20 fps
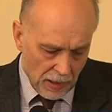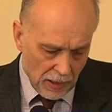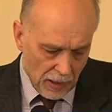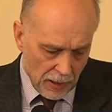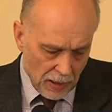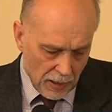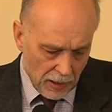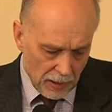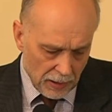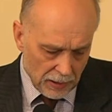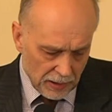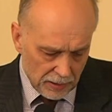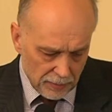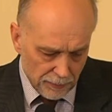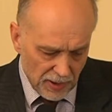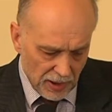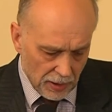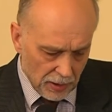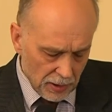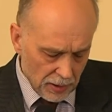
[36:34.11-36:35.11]
Let
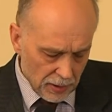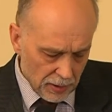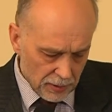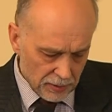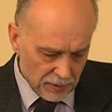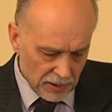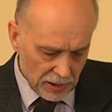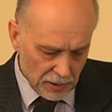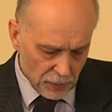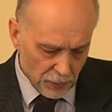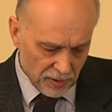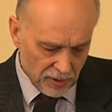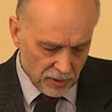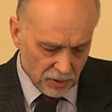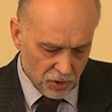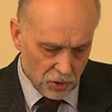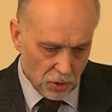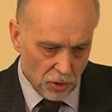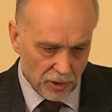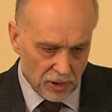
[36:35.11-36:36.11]
me deal with
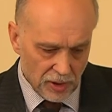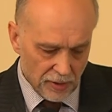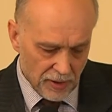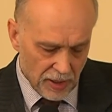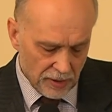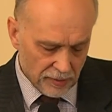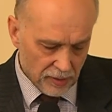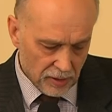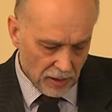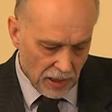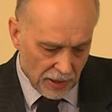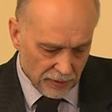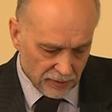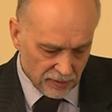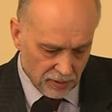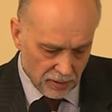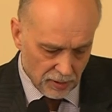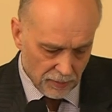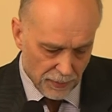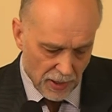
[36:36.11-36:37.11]
it shortly. That's the
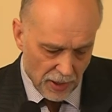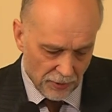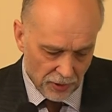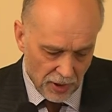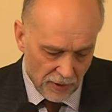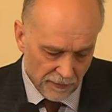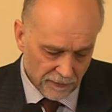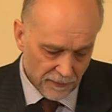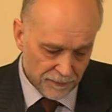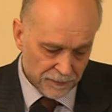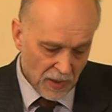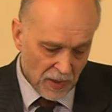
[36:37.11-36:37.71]
last paragraph.